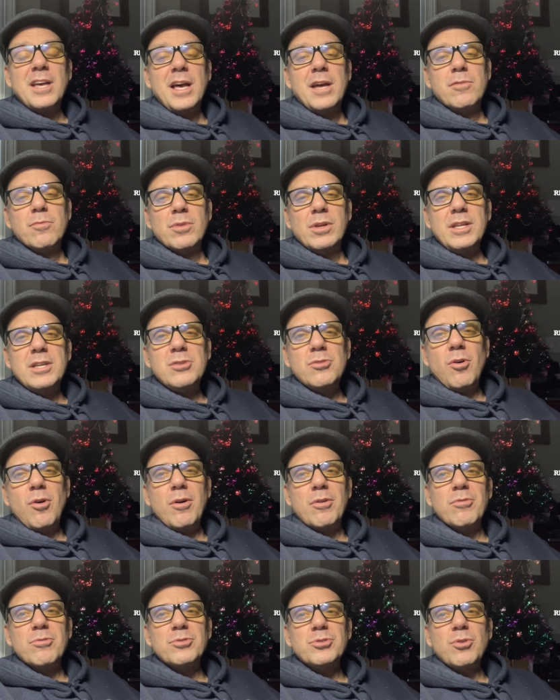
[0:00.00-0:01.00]
and really
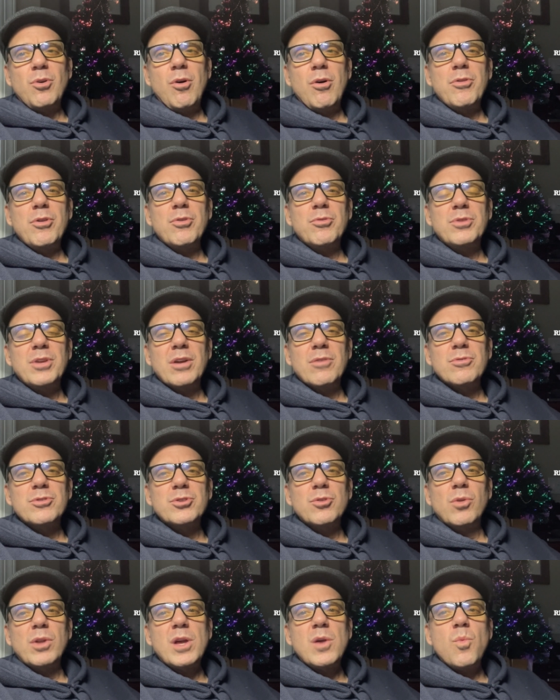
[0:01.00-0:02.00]
daughters, although there is
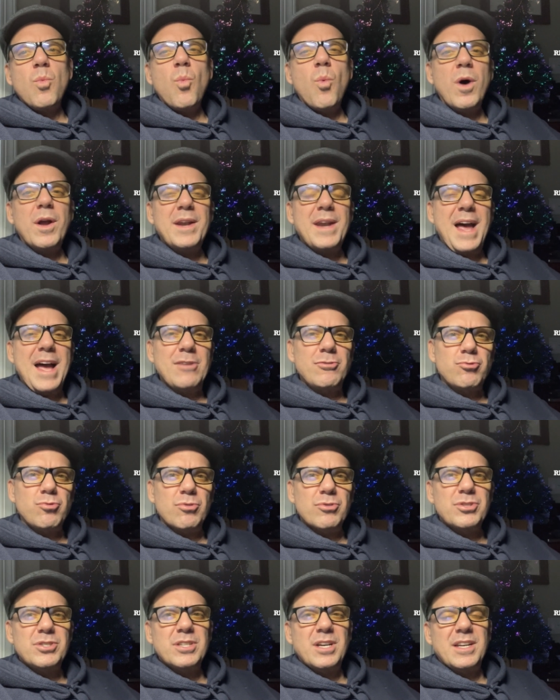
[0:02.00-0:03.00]
only one natural
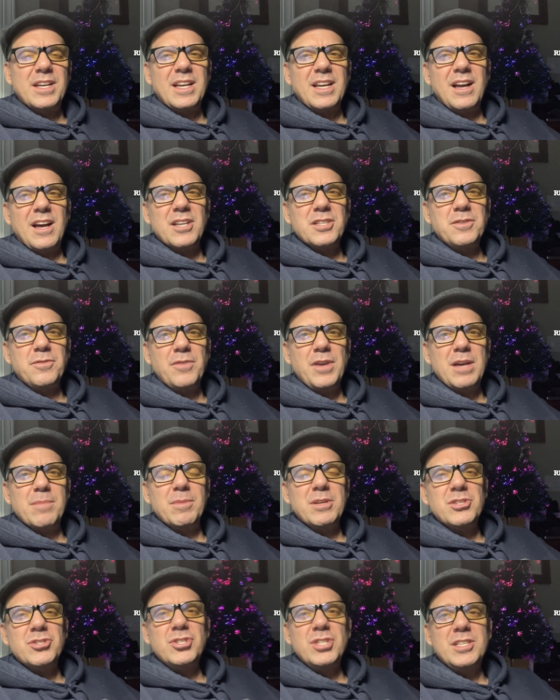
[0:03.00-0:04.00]
son in God's
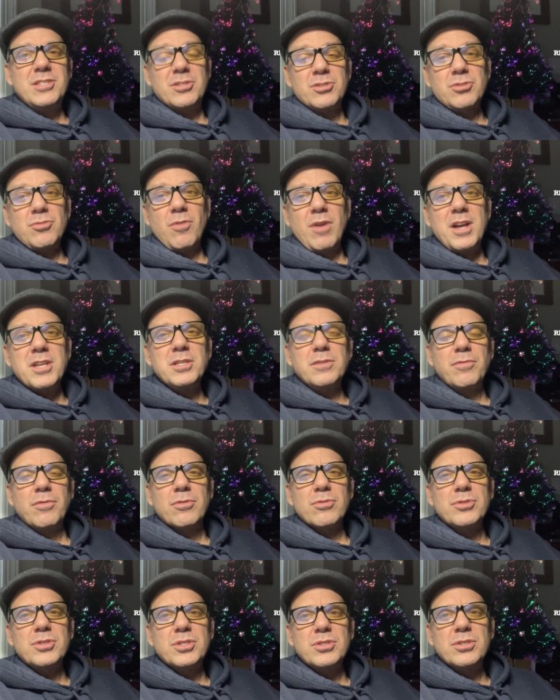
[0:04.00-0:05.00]
family, Jesus Christ,
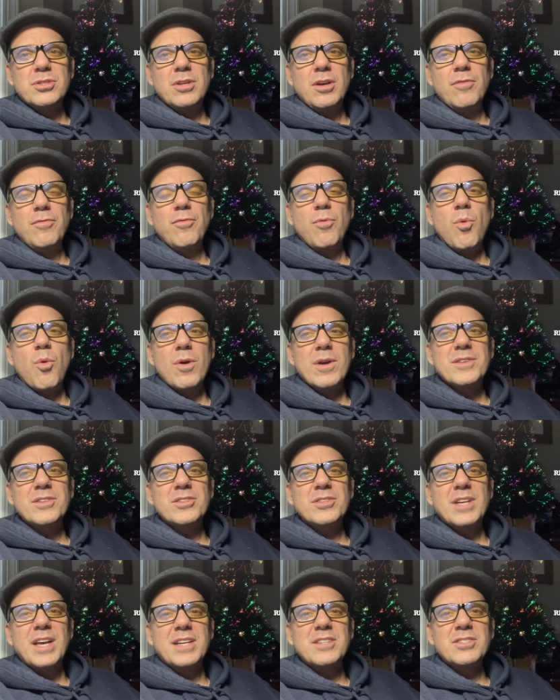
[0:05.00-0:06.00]
verses uh, 4 and
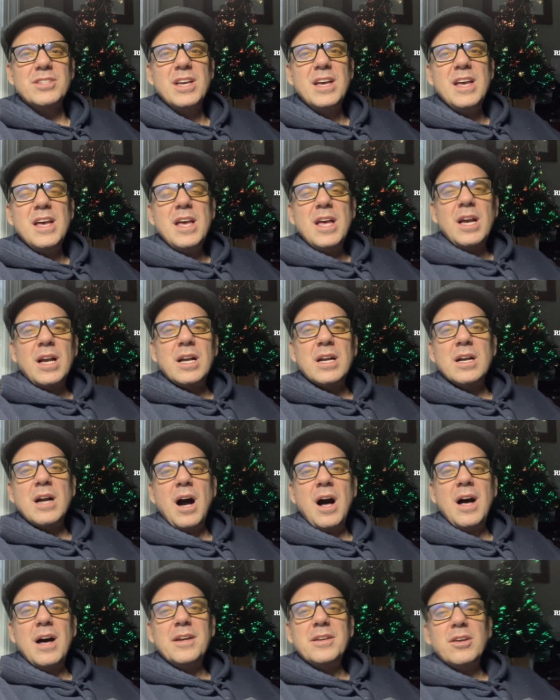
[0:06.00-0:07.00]
6.
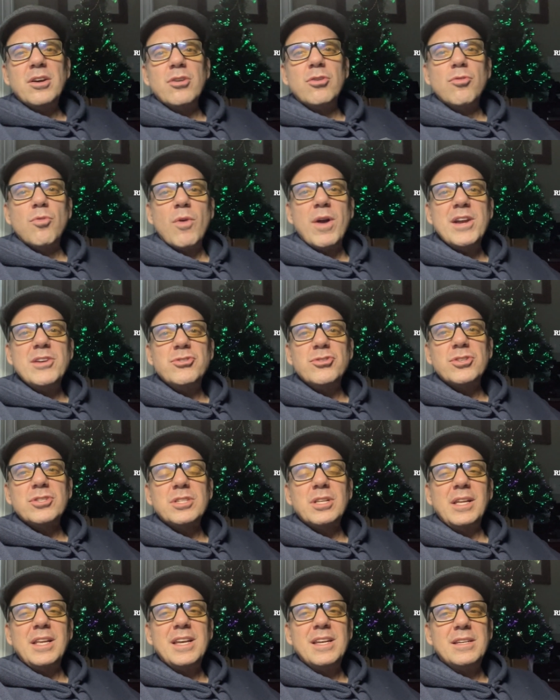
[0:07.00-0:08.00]
God
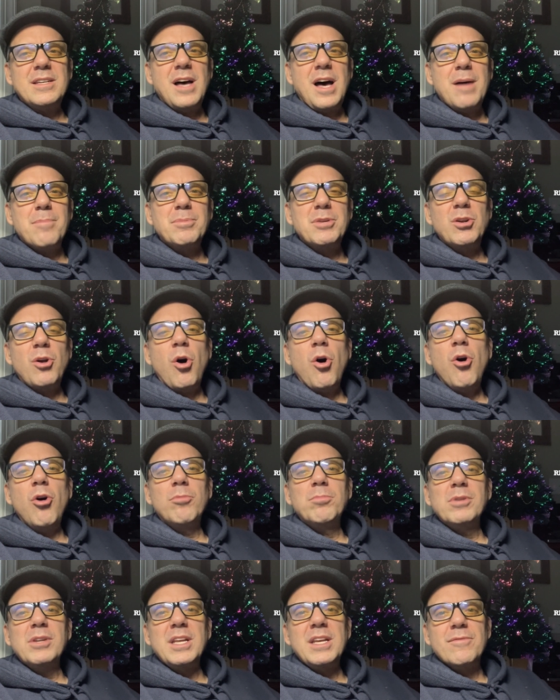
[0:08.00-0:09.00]
graciously adopted all
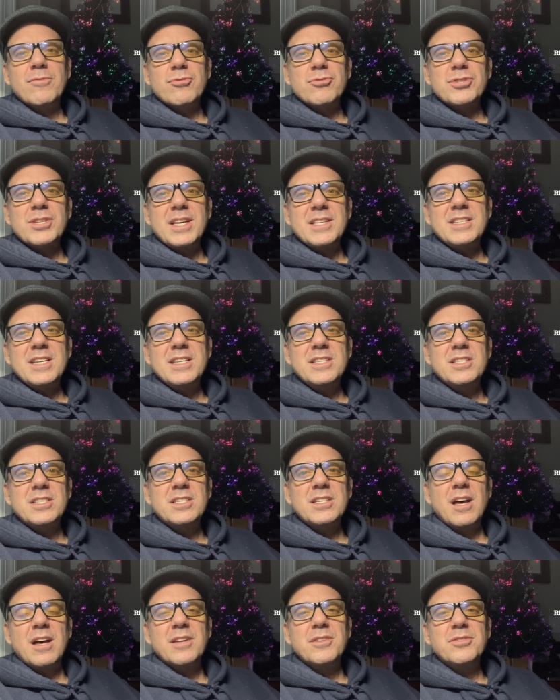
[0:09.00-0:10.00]
believers as his
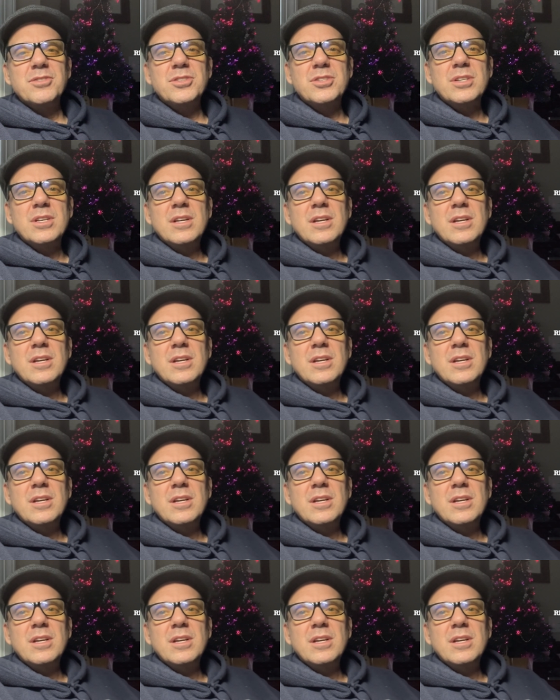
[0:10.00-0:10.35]
sons.